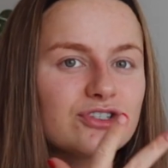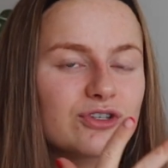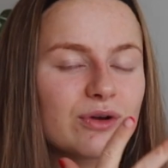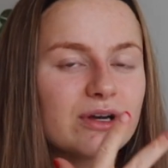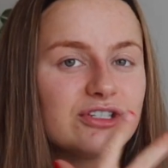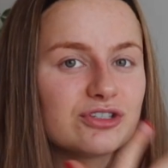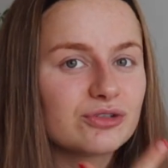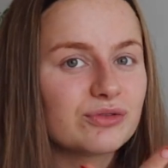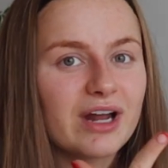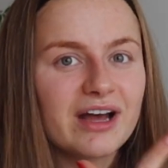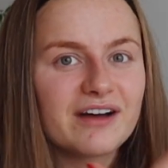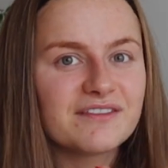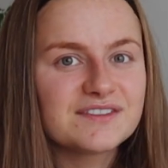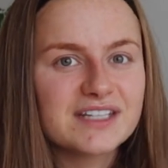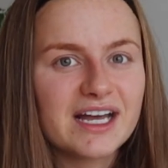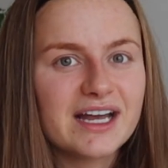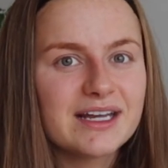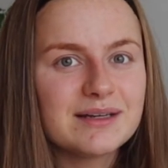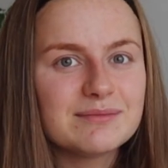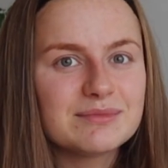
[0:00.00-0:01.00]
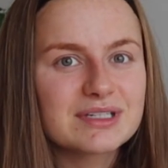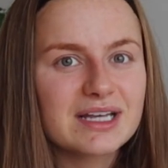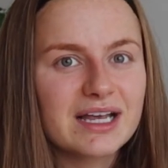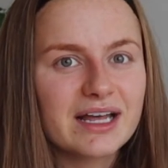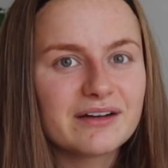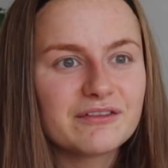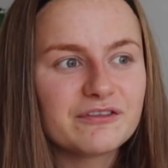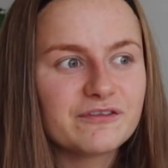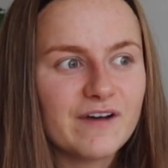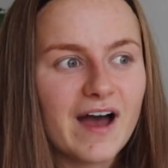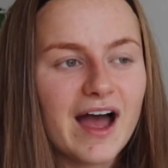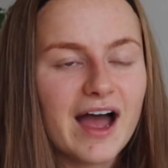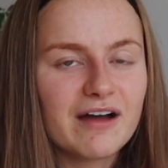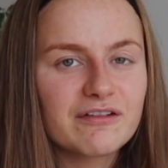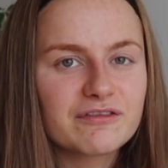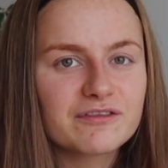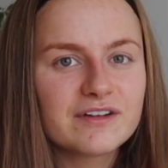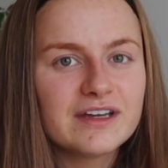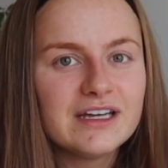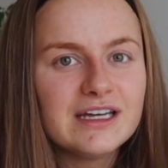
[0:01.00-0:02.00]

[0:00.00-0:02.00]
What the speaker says: so I don't have time to kind of faff.